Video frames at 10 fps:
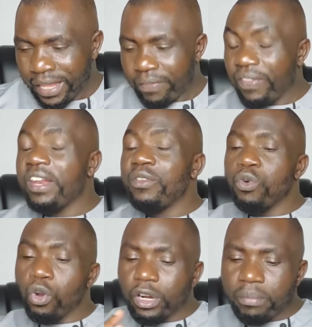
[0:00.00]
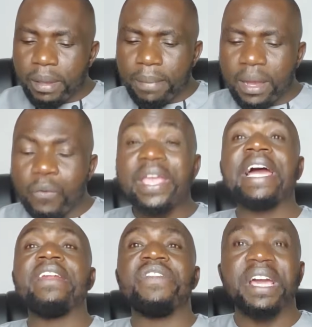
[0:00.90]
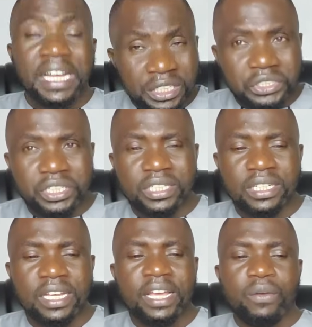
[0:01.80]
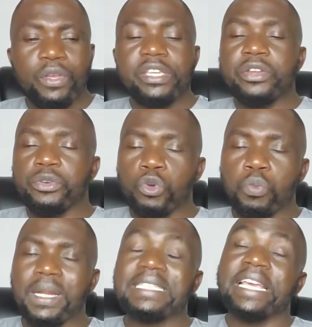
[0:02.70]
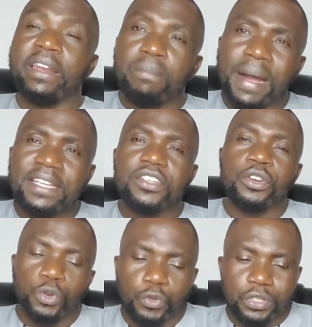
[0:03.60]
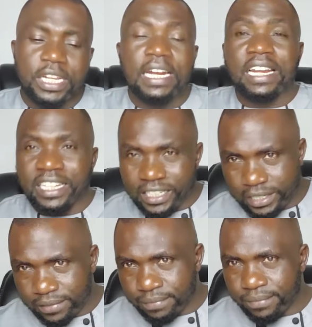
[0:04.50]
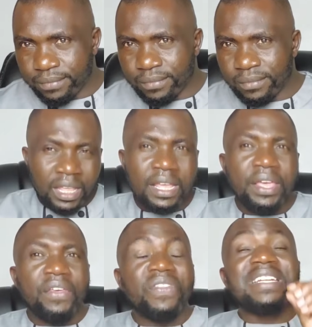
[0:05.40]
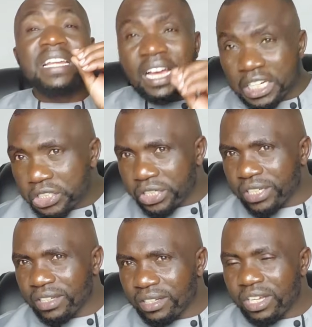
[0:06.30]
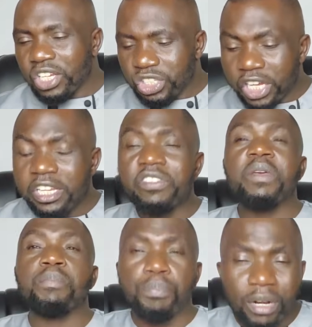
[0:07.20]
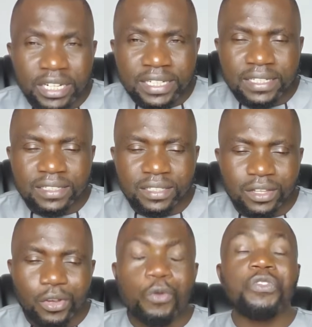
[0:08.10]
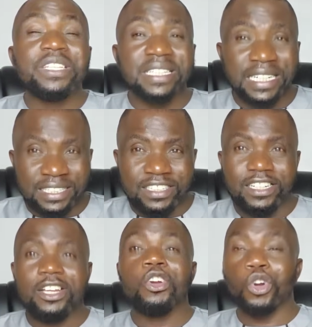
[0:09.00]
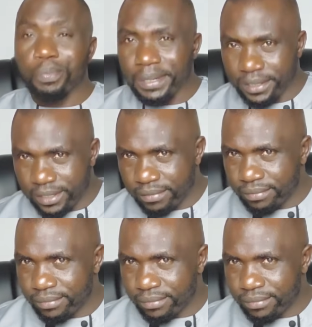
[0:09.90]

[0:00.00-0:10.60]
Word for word: Then you all remember we had the handshake which took place in March 2018. That handshake changed the politics of this country completely.